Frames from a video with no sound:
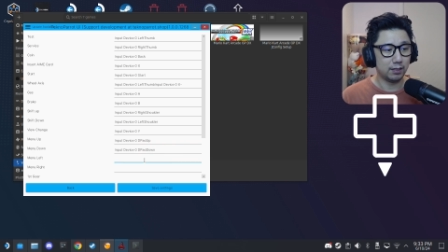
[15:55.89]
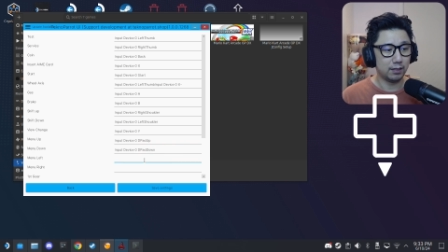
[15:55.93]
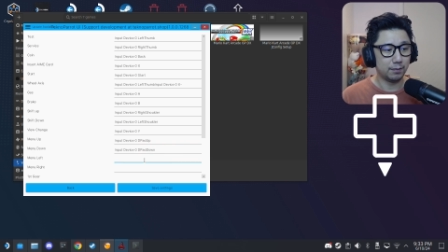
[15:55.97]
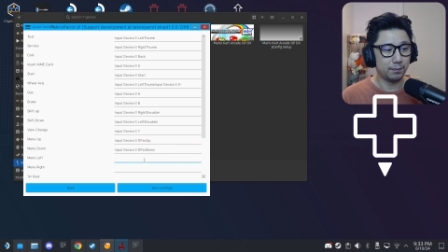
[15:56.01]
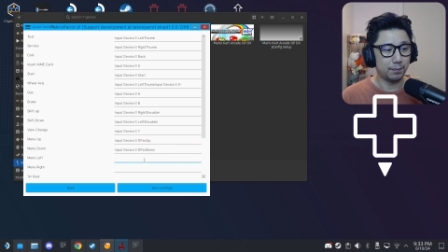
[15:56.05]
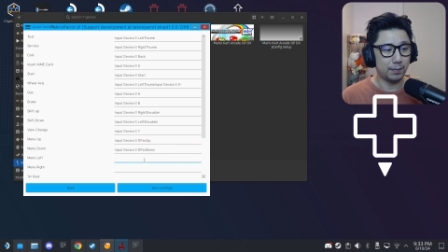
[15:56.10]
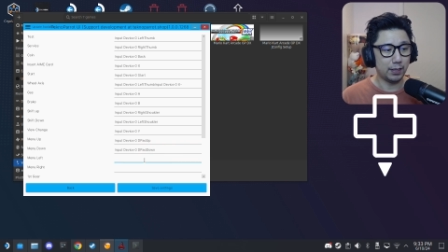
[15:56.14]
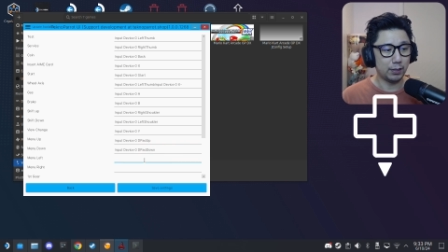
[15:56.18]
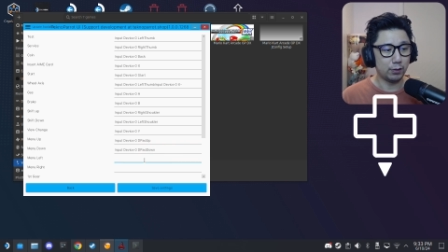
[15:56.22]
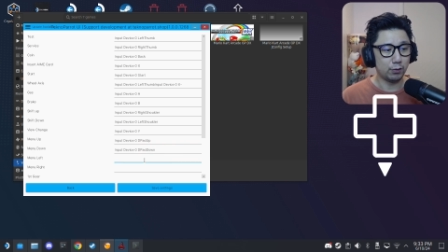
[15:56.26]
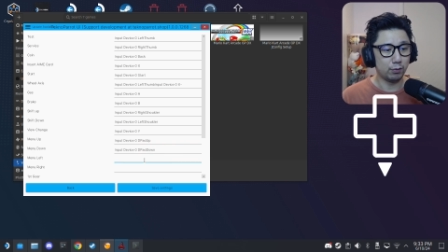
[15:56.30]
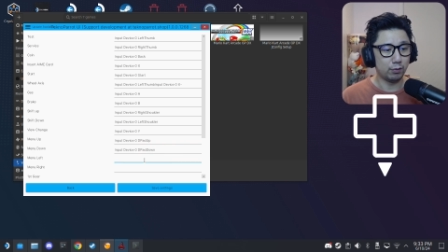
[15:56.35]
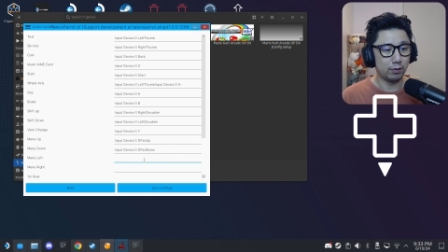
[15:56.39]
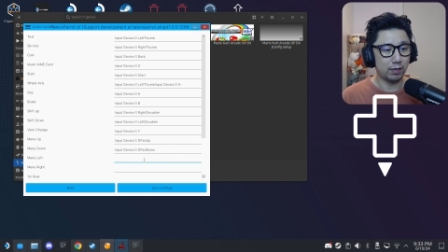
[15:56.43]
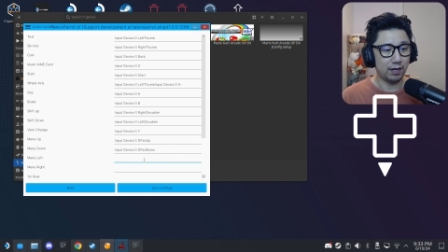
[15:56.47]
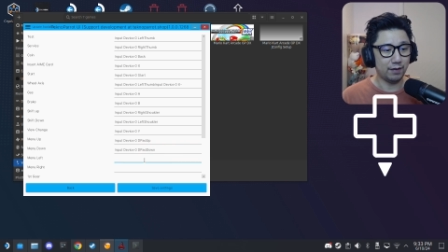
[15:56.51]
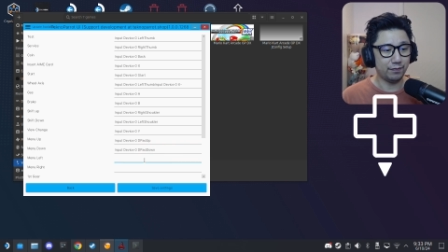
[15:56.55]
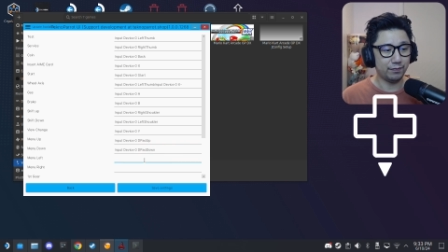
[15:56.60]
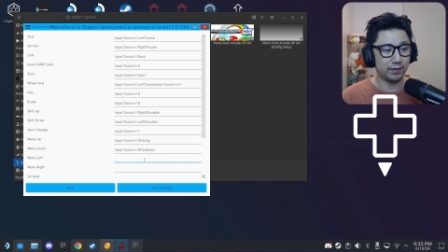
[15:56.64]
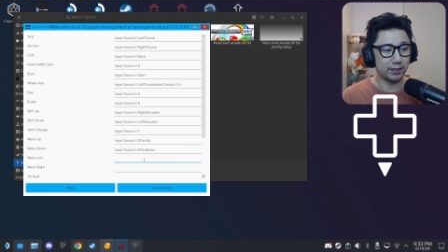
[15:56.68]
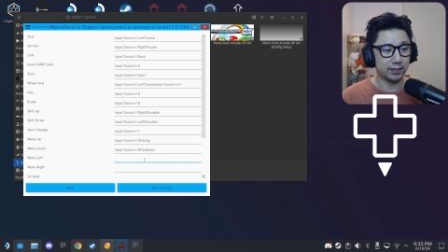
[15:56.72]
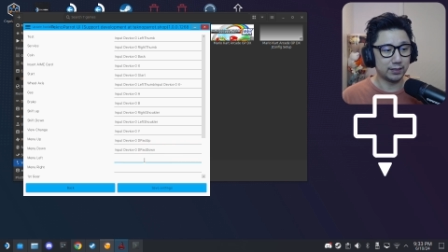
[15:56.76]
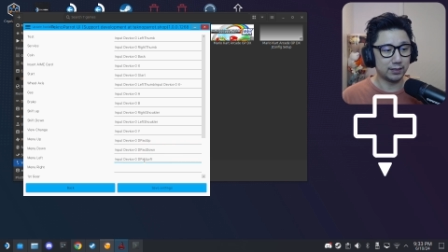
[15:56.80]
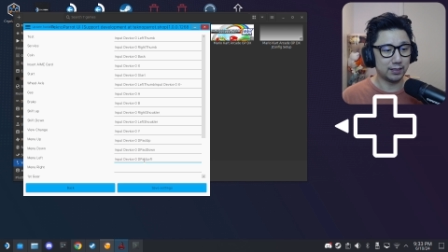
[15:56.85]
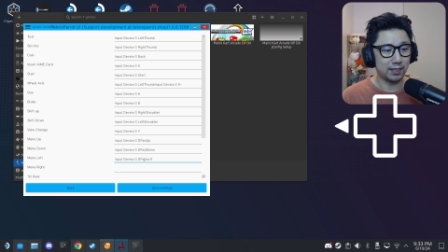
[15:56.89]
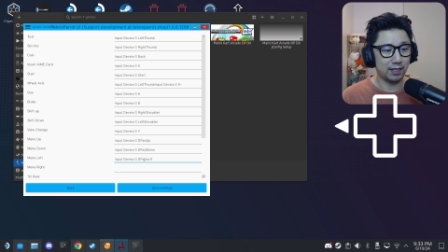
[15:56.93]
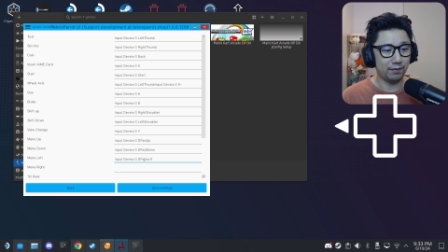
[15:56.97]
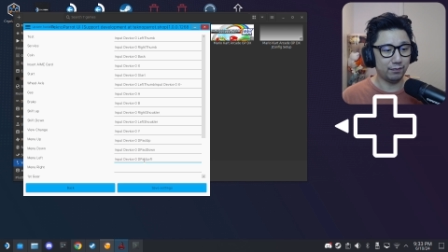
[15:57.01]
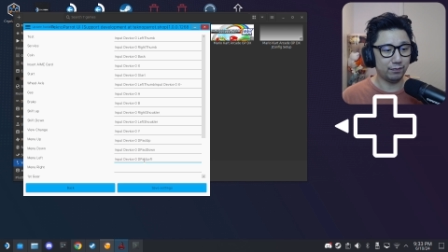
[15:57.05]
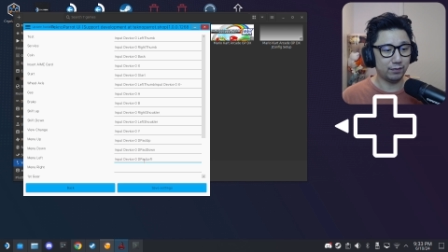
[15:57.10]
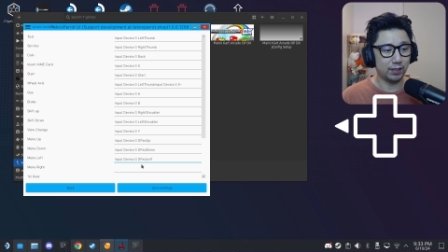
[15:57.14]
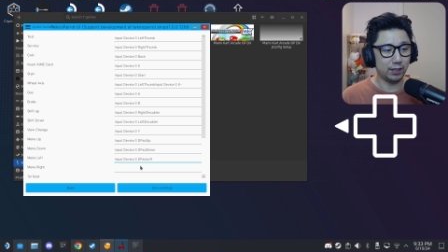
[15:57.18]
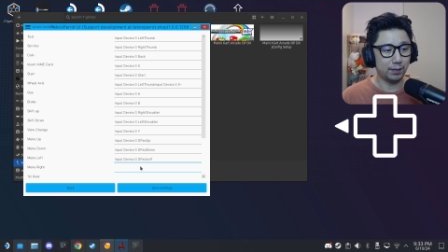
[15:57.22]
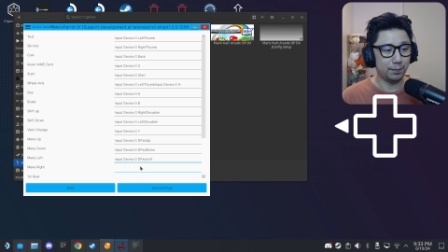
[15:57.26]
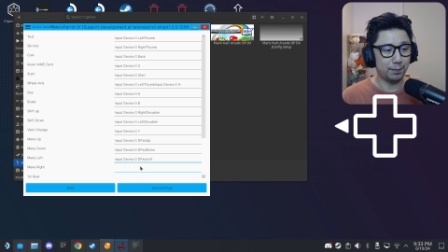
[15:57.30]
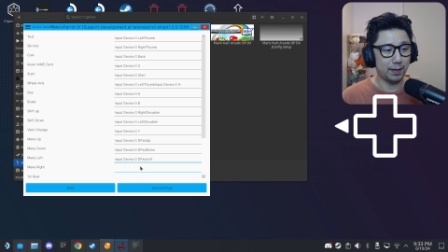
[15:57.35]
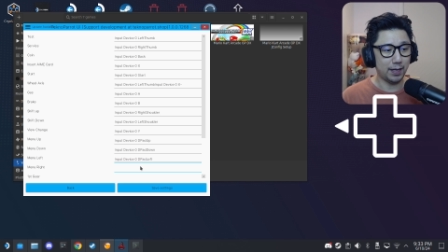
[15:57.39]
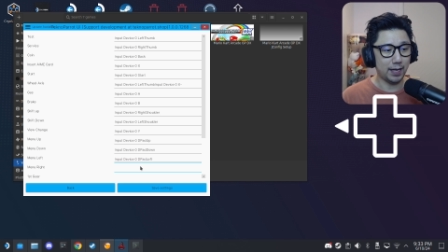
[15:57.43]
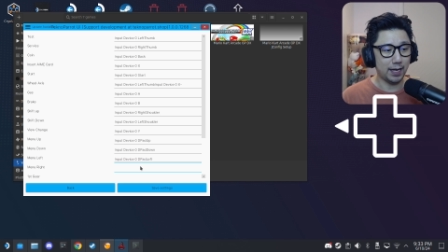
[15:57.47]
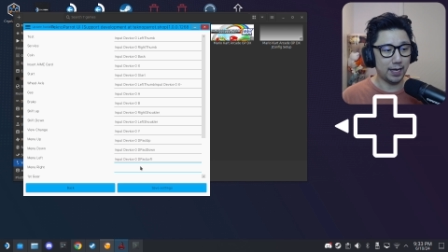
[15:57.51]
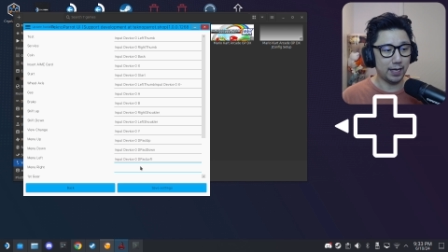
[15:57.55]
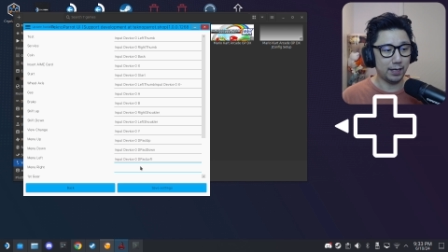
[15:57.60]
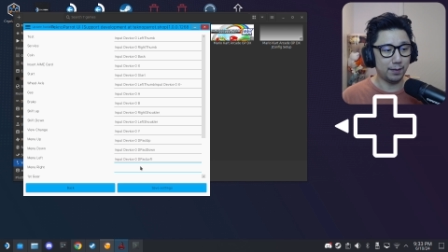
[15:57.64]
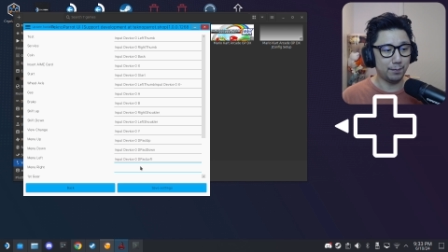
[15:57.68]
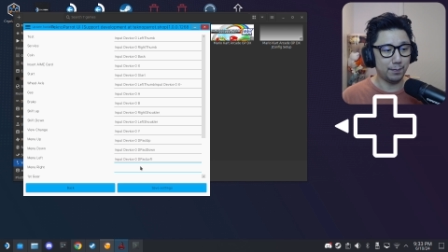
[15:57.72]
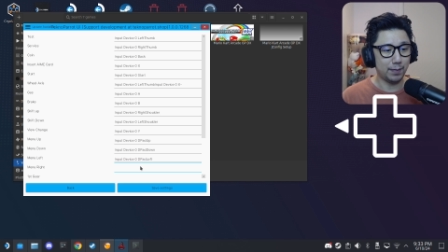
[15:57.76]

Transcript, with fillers: Menu left is left D-pad.